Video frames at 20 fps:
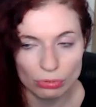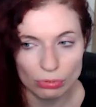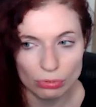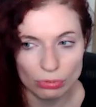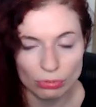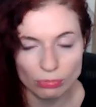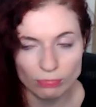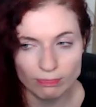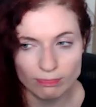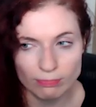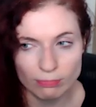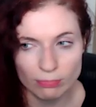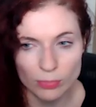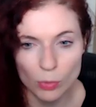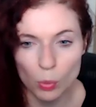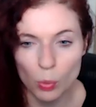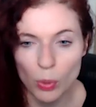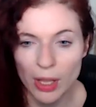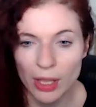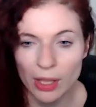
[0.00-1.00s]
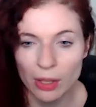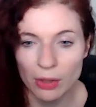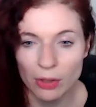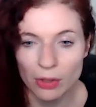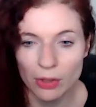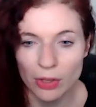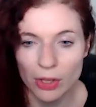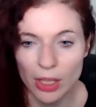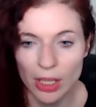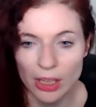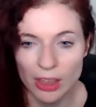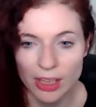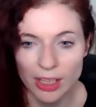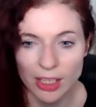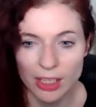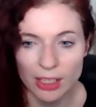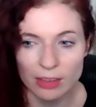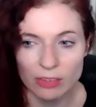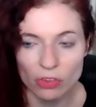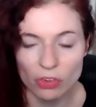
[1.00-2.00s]
Well, I
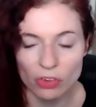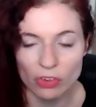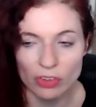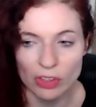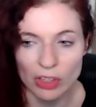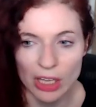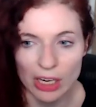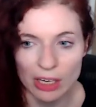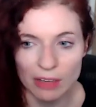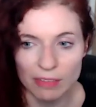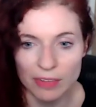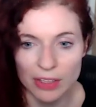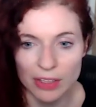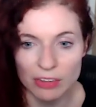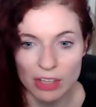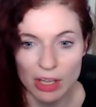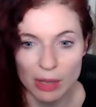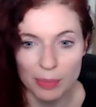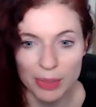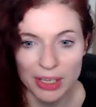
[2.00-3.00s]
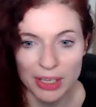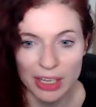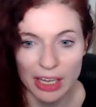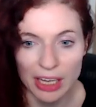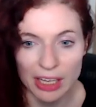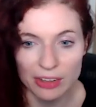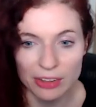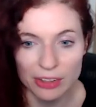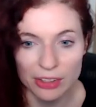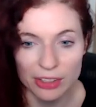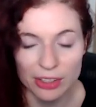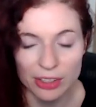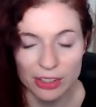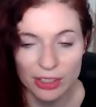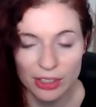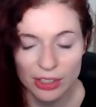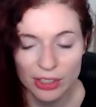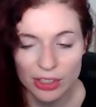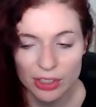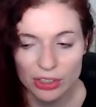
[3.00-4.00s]
think it's just a lot of things coming together.
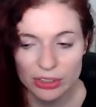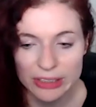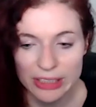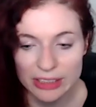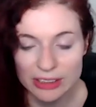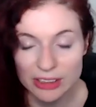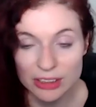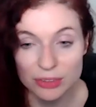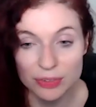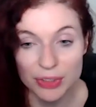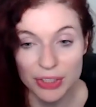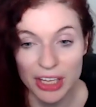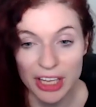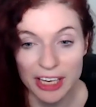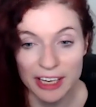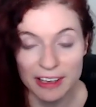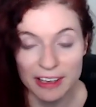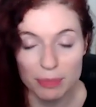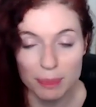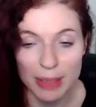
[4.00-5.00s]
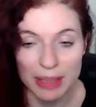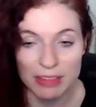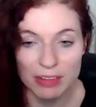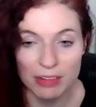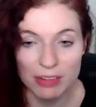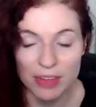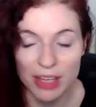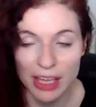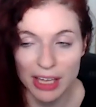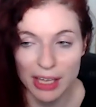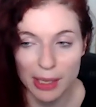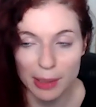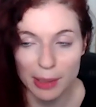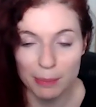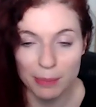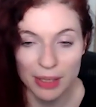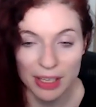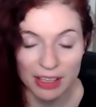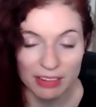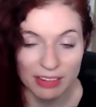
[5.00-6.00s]
Chess is a very inexpensive
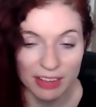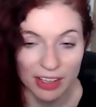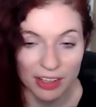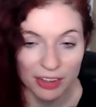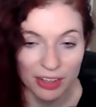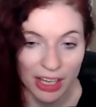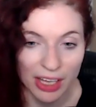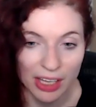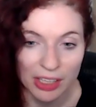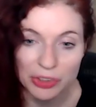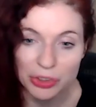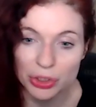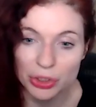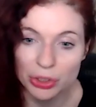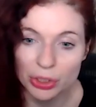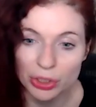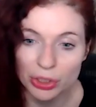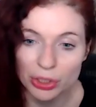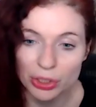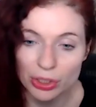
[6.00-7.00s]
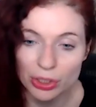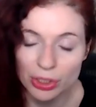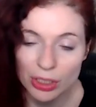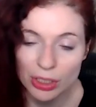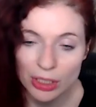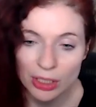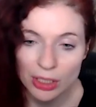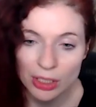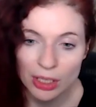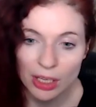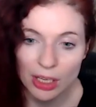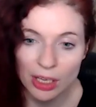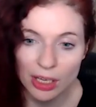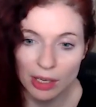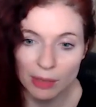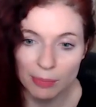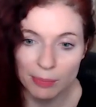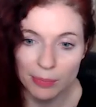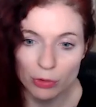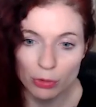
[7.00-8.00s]
game. It's international.
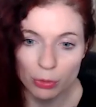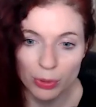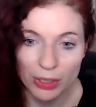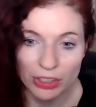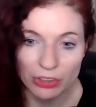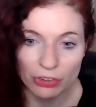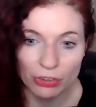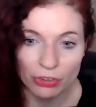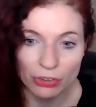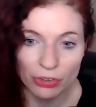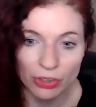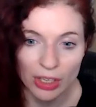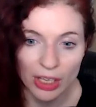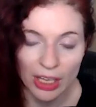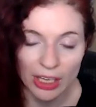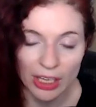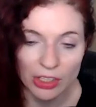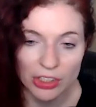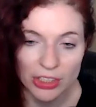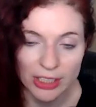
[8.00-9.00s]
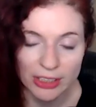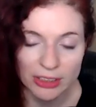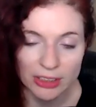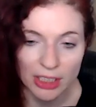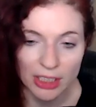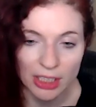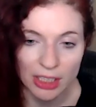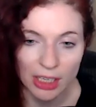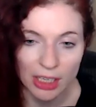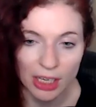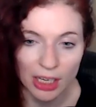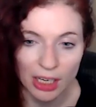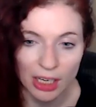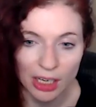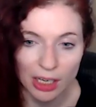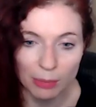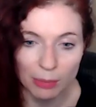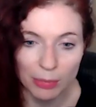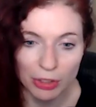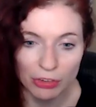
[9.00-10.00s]
Twitch and
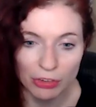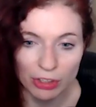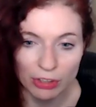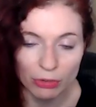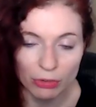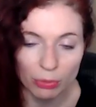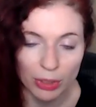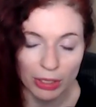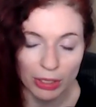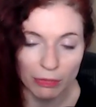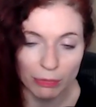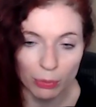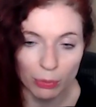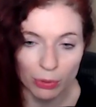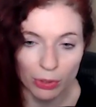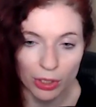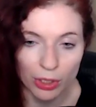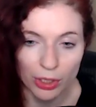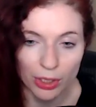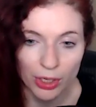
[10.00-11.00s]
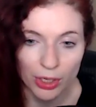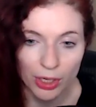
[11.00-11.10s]
chess.com and chess24